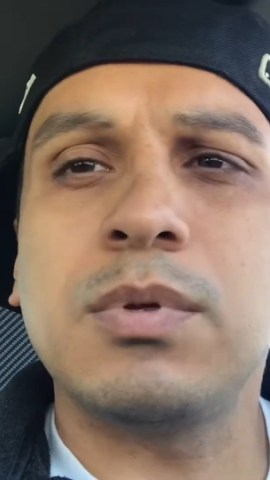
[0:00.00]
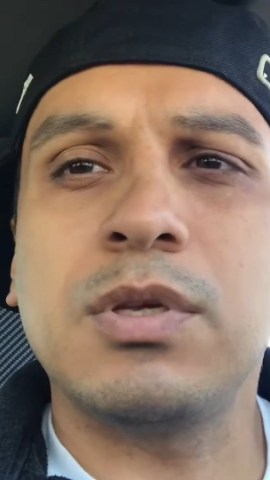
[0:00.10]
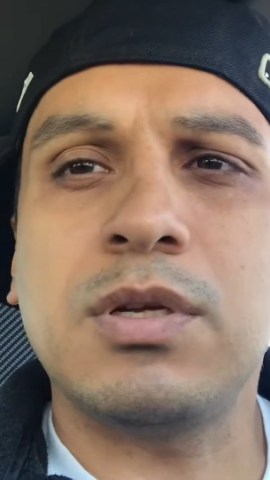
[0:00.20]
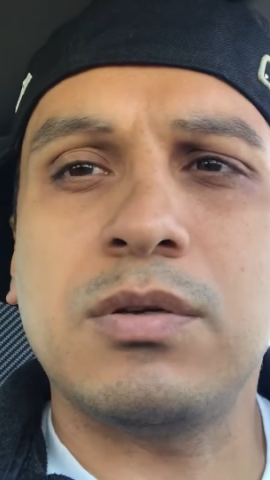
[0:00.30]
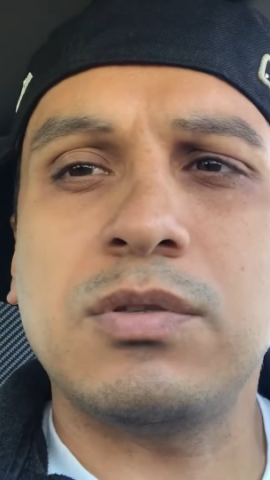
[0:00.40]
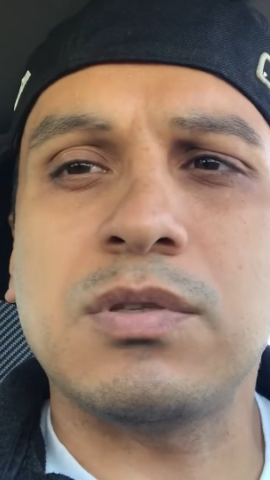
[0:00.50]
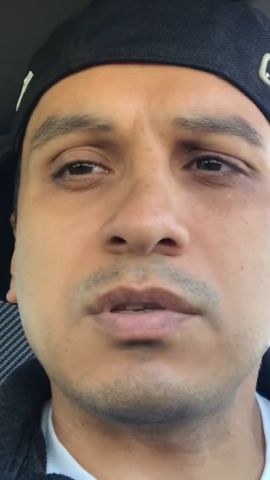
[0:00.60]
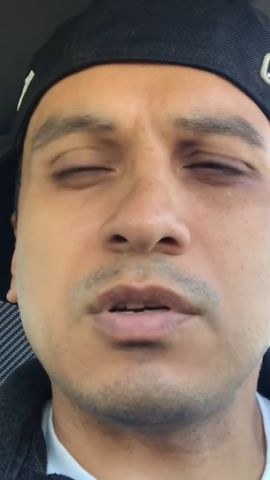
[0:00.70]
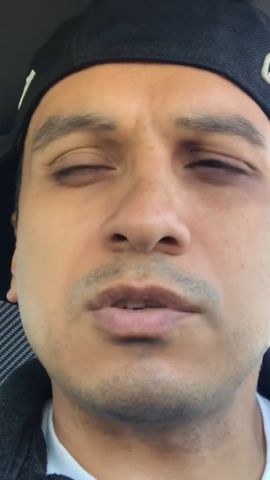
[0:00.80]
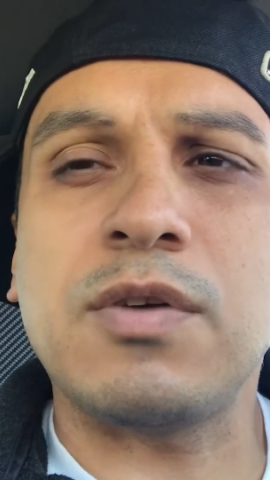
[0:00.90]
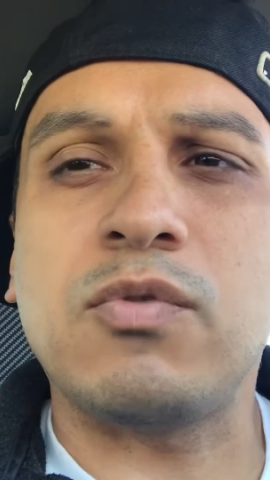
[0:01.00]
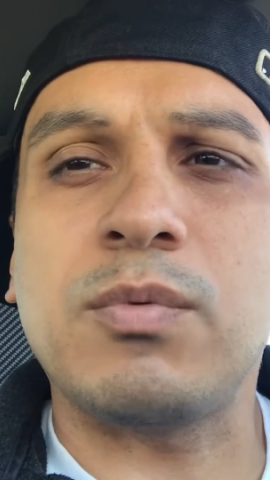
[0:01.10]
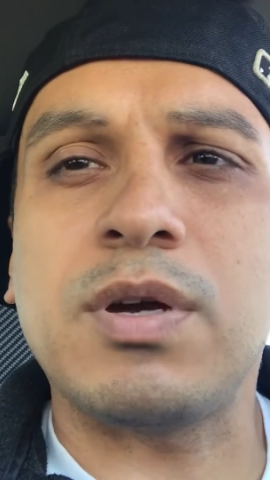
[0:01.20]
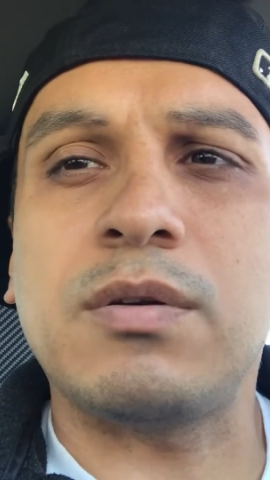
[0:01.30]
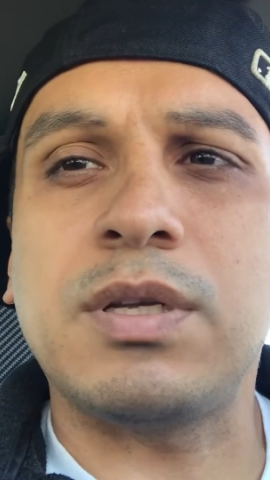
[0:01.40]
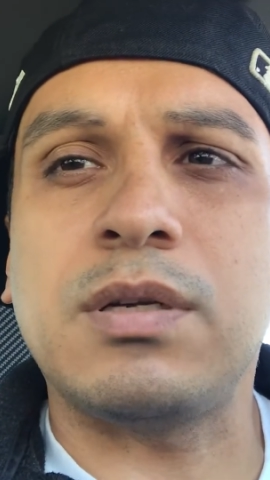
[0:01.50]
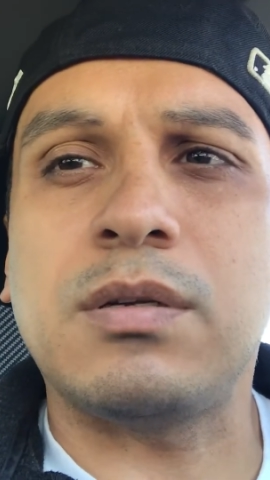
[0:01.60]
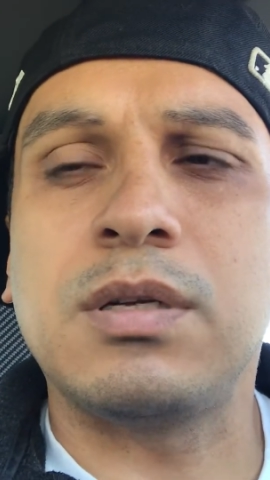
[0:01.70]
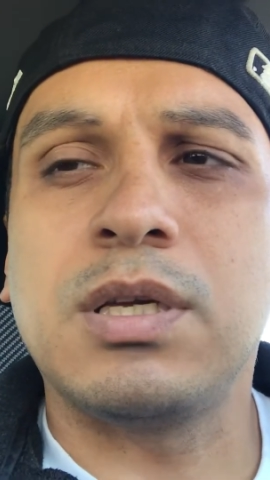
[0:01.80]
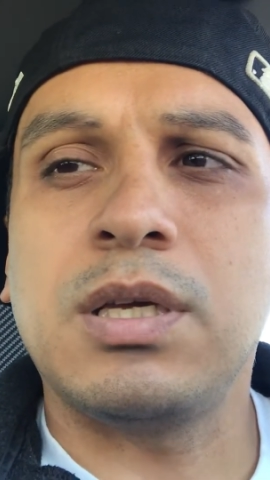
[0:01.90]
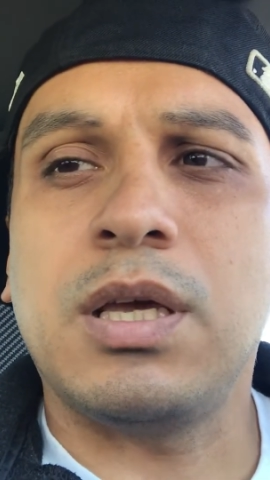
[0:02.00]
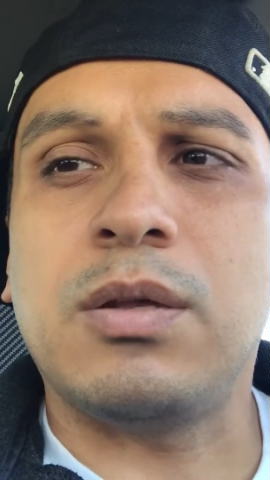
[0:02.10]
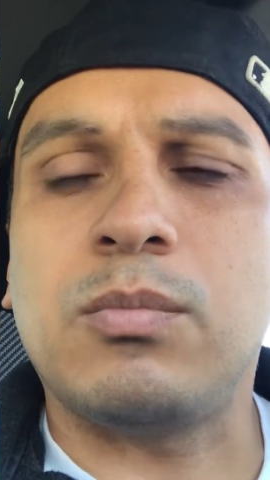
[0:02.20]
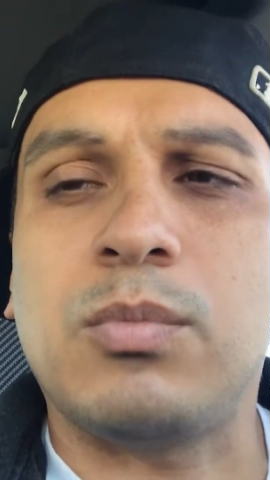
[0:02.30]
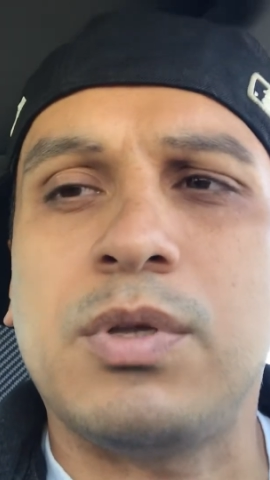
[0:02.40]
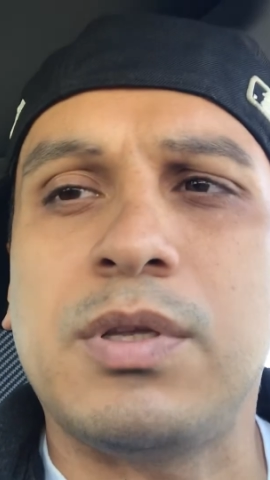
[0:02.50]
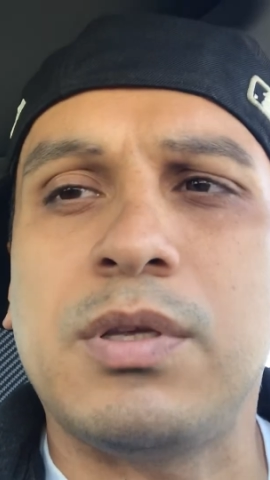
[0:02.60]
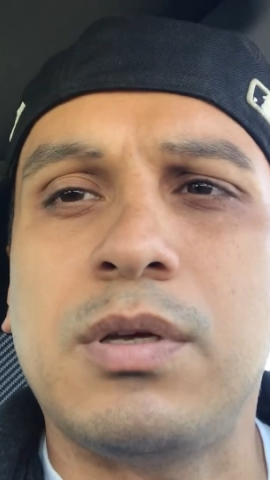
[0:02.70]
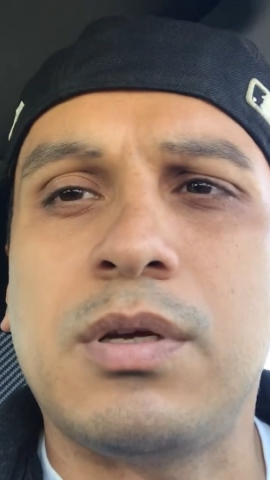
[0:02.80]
to start driving around and really,